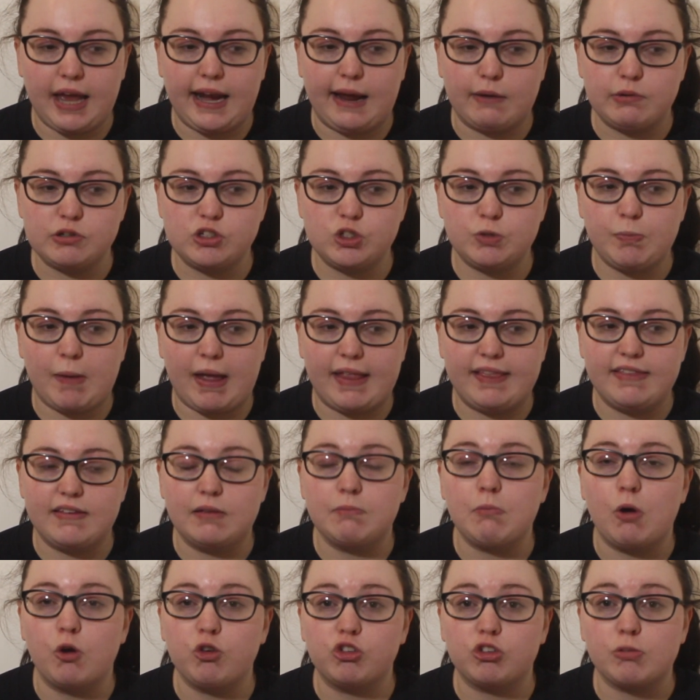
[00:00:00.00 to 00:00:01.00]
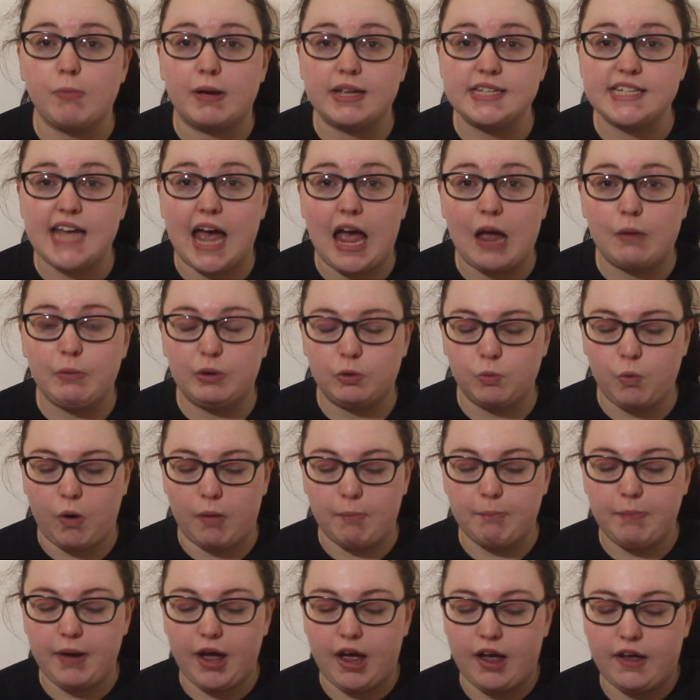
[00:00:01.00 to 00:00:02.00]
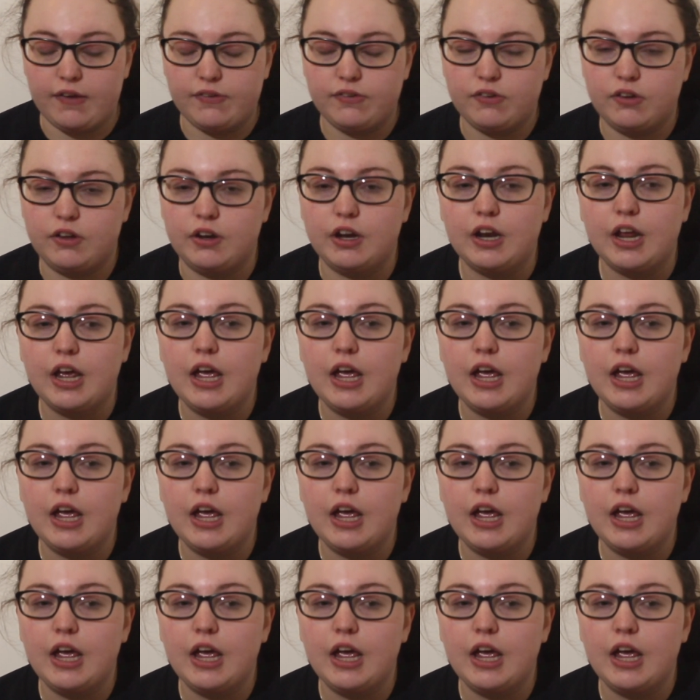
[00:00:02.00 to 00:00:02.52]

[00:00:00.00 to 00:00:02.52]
and I was spending most of my time with one person,